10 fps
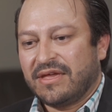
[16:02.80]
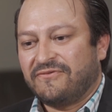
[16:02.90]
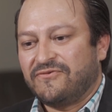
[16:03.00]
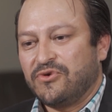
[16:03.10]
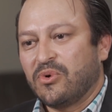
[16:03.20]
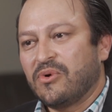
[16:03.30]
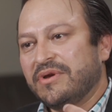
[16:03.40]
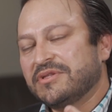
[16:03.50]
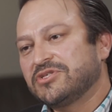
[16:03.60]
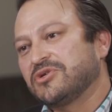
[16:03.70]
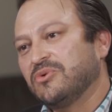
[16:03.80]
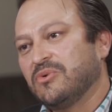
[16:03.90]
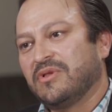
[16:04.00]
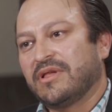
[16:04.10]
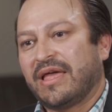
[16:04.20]
if you're in
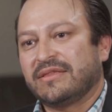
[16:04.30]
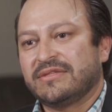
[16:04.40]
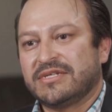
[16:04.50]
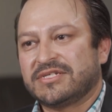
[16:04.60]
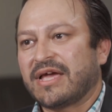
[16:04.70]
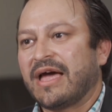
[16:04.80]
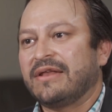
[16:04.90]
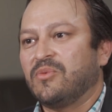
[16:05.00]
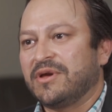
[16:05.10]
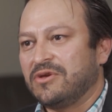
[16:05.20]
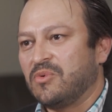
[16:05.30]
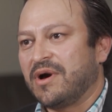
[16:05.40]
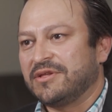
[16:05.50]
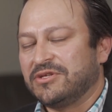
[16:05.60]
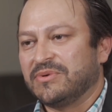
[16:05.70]
school and deciding what you
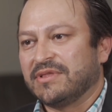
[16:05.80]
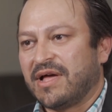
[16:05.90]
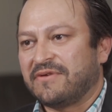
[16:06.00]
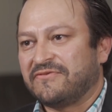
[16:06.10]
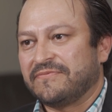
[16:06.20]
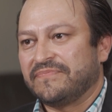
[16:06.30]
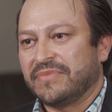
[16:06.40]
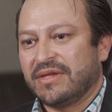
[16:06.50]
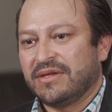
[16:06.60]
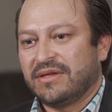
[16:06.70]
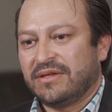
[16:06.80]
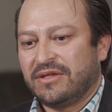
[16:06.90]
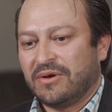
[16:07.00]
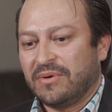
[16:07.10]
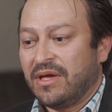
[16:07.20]
want to do in life,
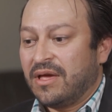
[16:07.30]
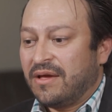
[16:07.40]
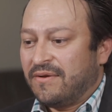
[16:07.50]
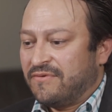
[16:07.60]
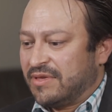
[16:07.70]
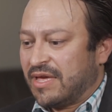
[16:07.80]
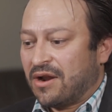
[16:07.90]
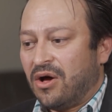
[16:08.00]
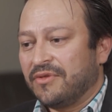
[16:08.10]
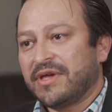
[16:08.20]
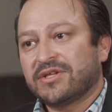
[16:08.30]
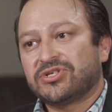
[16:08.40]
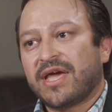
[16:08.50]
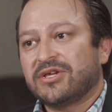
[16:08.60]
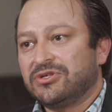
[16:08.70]
you know, get all the
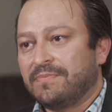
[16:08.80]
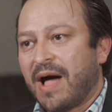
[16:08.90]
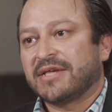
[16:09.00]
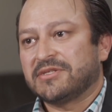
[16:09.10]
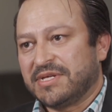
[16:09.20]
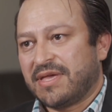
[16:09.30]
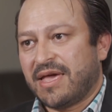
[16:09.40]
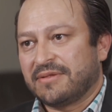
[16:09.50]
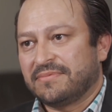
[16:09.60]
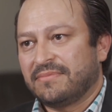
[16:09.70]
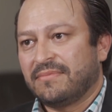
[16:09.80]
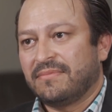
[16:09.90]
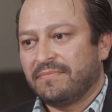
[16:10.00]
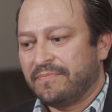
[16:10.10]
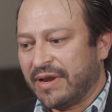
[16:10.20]
education you possibly can.
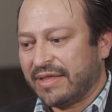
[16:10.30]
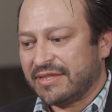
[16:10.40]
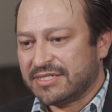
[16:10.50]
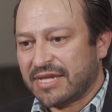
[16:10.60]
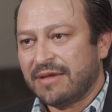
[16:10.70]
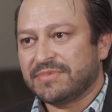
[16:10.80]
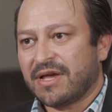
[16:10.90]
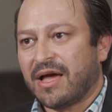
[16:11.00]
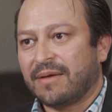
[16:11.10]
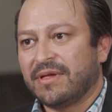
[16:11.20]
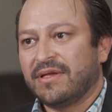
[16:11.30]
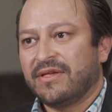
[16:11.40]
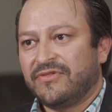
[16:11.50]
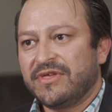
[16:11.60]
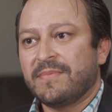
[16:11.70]
But at the same time,
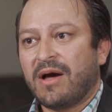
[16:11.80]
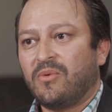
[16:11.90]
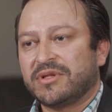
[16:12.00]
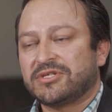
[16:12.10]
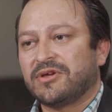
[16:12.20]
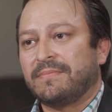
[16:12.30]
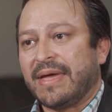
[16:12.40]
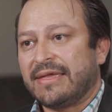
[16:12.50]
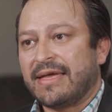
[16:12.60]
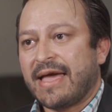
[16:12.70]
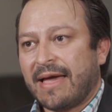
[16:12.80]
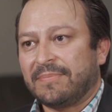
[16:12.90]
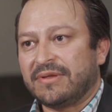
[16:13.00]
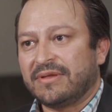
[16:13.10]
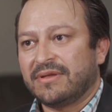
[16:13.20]
think about what's going to make you
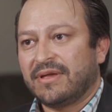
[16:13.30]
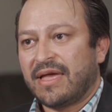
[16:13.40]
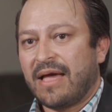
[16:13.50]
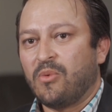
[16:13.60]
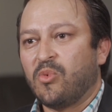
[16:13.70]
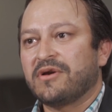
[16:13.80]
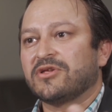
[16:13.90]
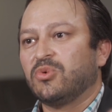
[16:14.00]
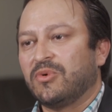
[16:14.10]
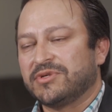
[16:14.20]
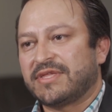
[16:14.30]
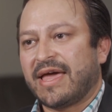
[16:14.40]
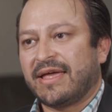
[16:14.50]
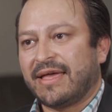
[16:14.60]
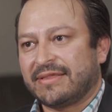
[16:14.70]
happy and work towards
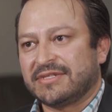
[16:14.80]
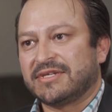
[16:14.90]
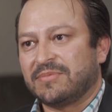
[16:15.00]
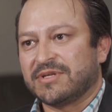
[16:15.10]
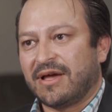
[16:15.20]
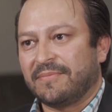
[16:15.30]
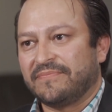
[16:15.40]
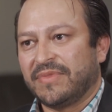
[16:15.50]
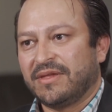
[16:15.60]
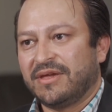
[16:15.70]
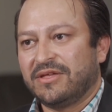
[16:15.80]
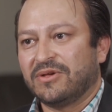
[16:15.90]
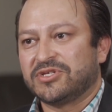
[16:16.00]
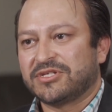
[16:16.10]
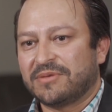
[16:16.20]
that at the same time. You
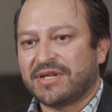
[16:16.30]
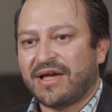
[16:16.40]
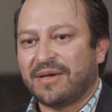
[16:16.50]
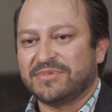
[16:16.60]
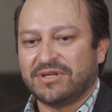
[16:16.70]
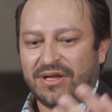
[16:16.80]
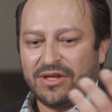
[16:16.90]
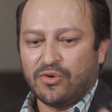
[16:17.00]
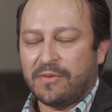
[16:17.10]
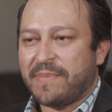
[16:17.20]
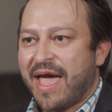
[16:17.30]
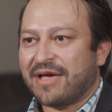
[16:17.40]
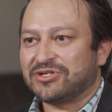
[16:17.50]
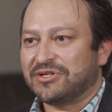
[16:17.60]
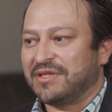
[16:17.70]
know, sometimes your
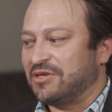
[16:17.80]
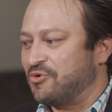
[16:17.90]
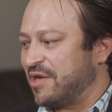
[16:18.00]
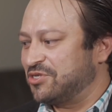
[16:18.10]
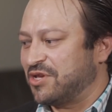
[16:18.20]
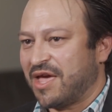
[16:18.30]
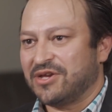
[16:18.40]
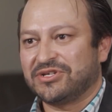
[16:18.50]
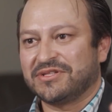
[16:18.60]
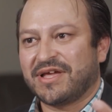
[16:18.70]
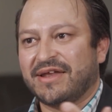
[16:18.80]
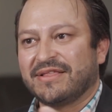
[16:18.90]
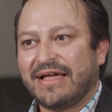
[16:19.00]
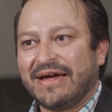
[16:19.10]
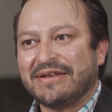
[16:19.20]
passion and your education kind
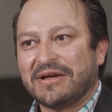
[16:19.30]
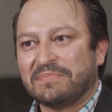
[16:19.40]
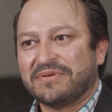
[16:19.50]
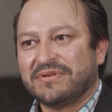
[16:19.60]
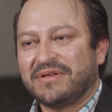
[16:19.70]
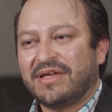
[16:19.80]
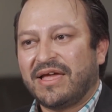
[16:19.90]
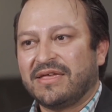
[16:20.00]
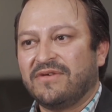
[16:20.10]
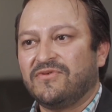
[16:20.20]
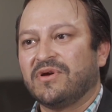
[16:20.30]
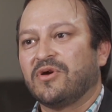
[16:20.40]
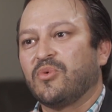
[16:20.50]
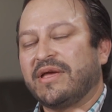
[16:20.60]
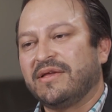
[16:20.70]
of line up and give you a
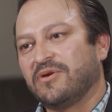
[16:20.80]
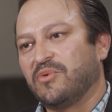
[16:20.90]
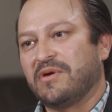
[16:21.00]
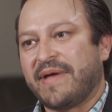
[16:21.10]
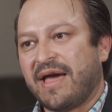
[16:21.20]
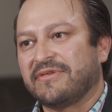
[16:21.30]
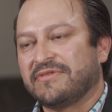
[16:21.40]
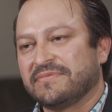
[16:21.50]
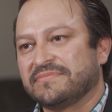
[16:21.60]
great career path.